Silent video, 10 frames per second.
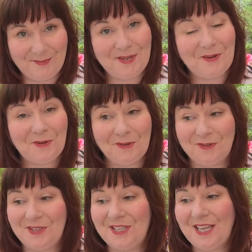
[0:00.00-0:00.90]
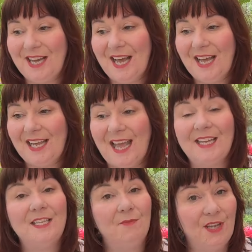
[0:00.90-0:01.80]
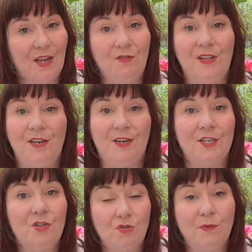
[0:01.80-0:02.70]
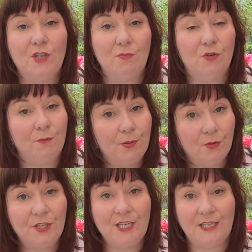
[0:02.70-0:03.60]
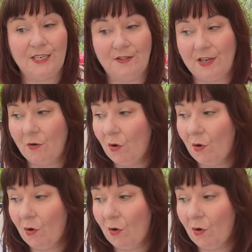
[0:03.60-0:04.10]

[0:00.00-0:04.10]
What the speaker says: Because getting something out there is so much more important than